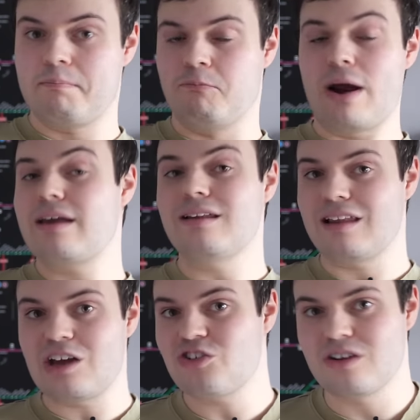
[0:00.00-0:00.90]

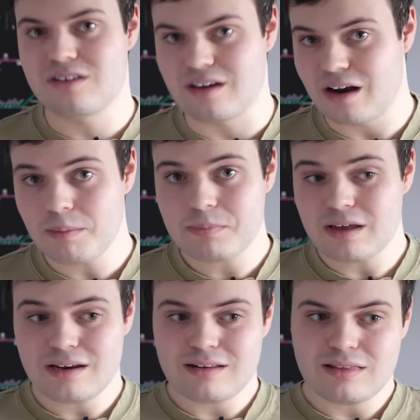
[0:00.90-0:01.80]
regulations get
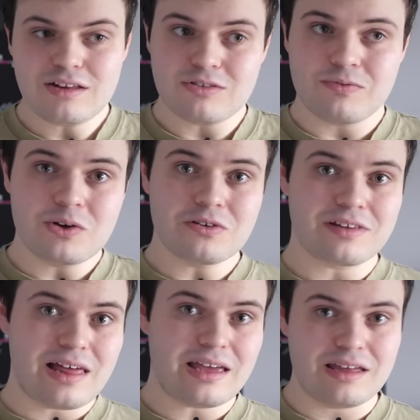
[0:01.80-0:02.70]
updated, this feels
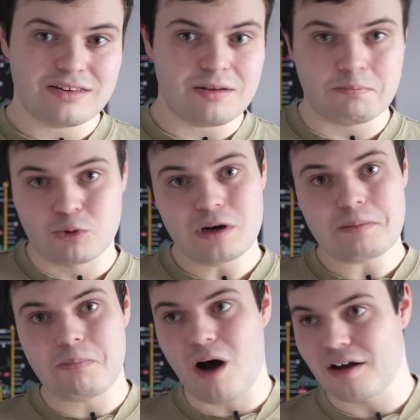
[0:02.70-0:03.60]
like it's a pretty
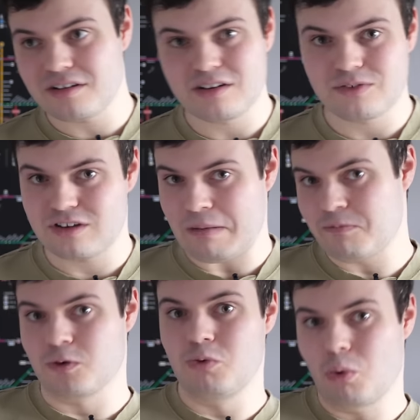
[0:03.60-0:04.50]
positive step
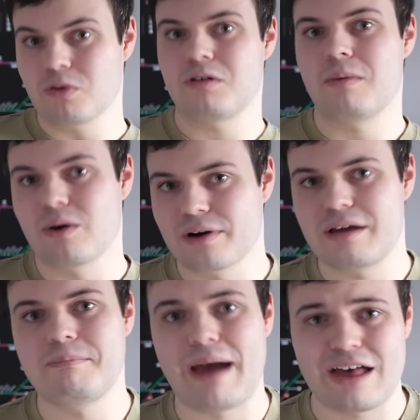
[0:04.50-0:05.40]
for North
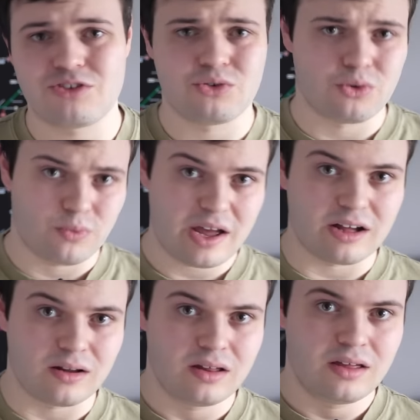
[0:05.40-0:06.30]
American passenger rail.